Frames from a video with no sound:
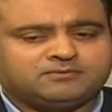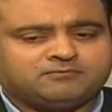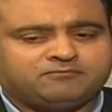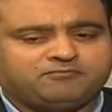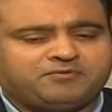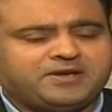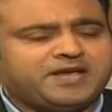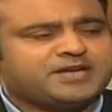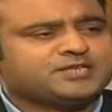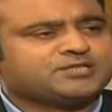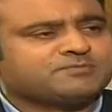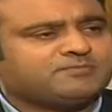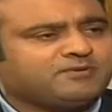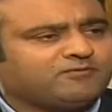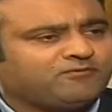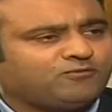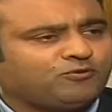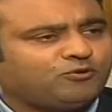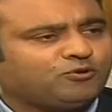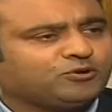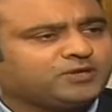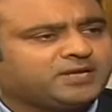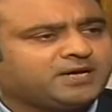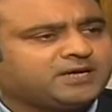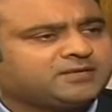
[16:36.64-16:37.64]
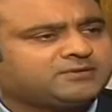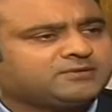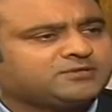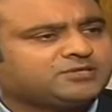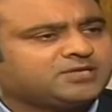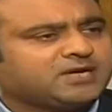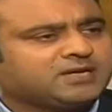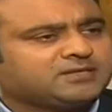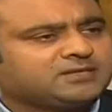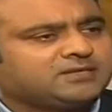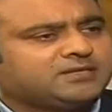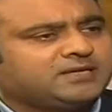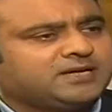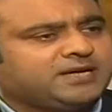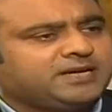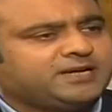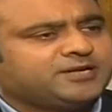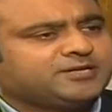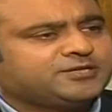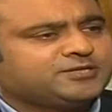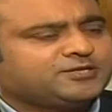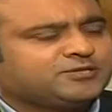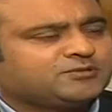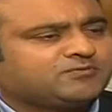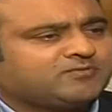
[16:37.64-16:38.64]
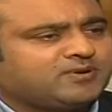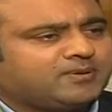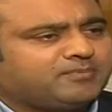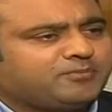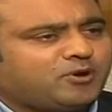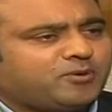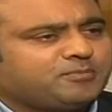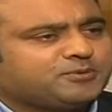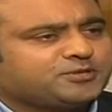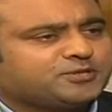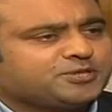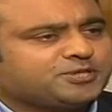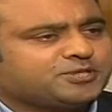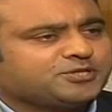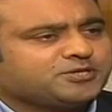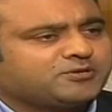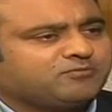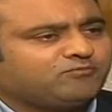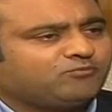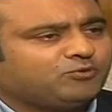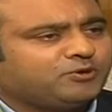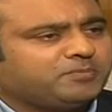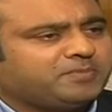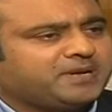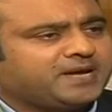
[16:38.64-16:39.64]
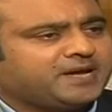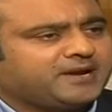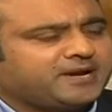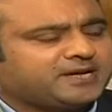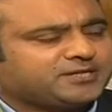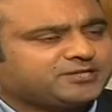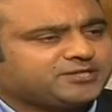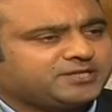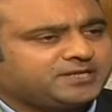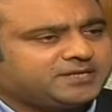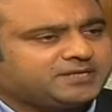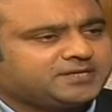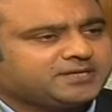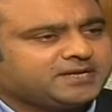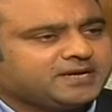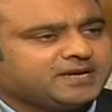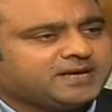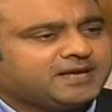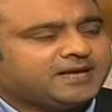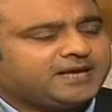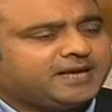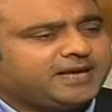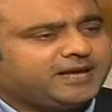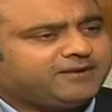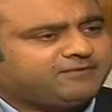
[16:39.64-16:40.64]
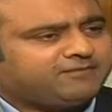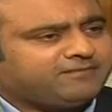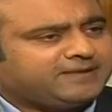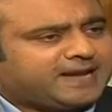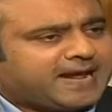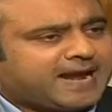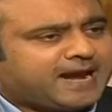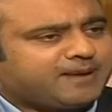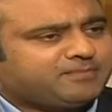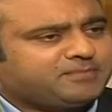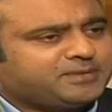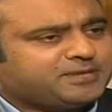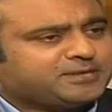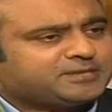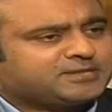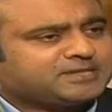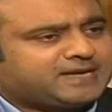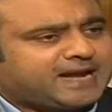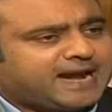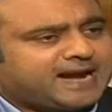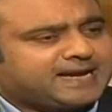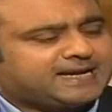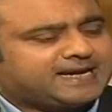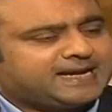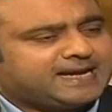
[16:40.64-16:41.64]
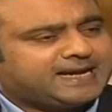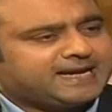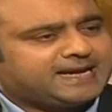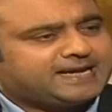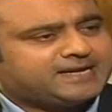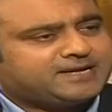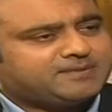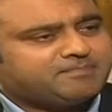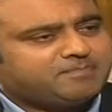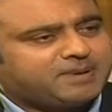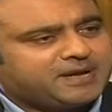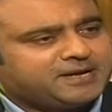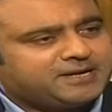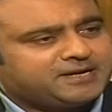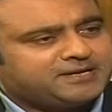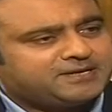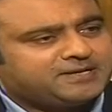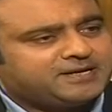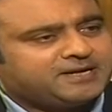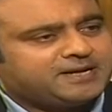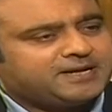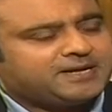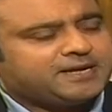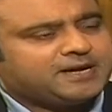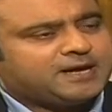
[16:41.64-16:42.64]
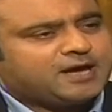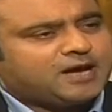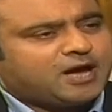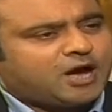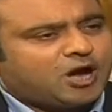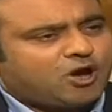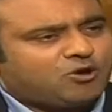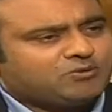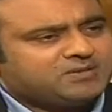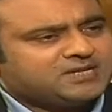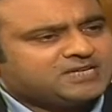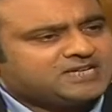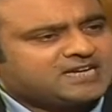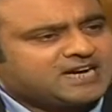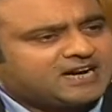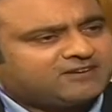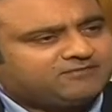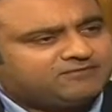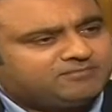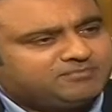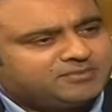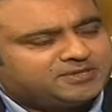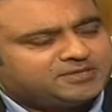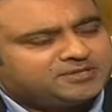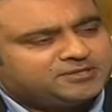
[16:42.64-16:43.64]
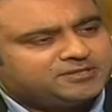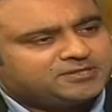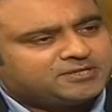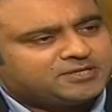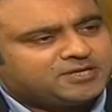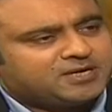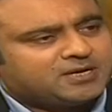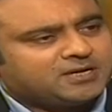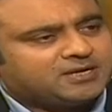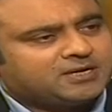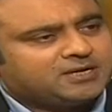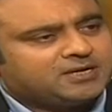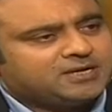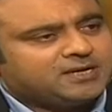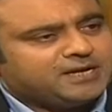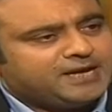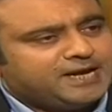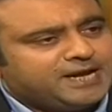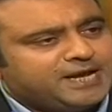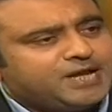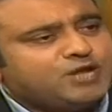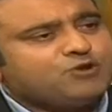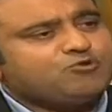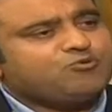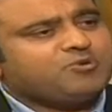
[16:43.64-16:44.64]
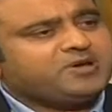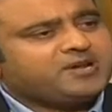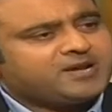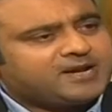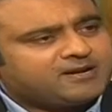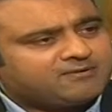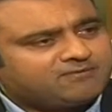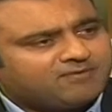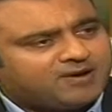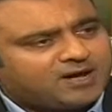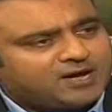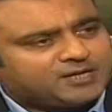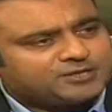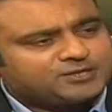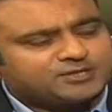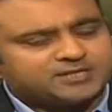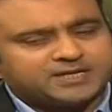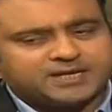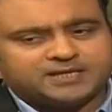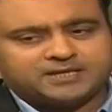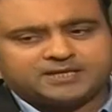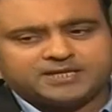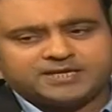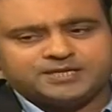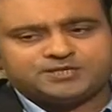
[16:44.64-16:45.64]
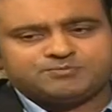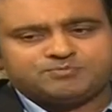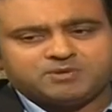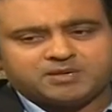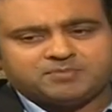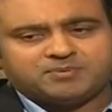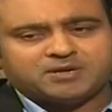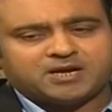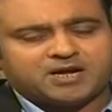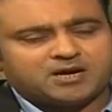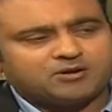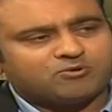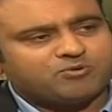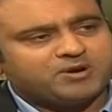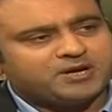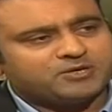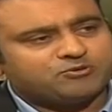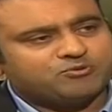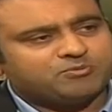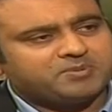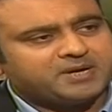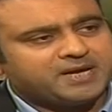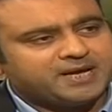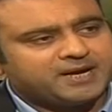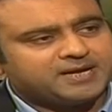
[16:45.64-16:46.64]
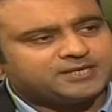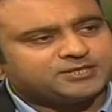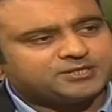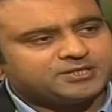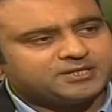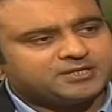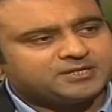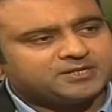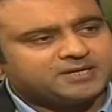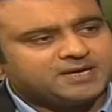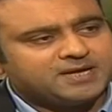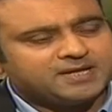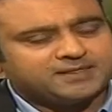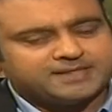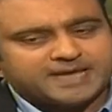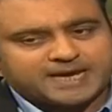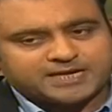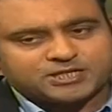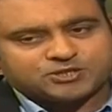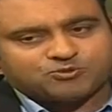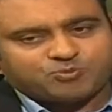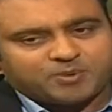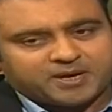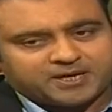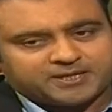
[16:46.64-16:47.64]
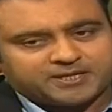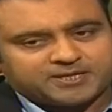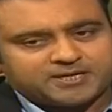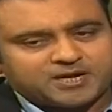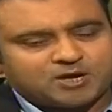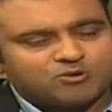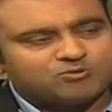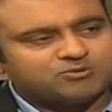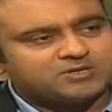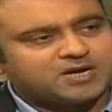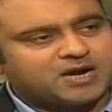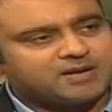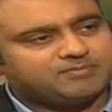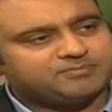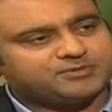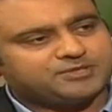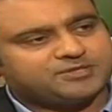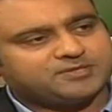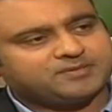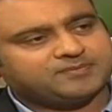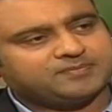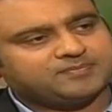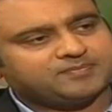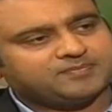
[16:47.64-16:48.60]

weeks before that certain leaders from opposition would be arrested. If NAB is acting independently, how the government knew in advance that these people are going to be arrested? That's where the doubt comes.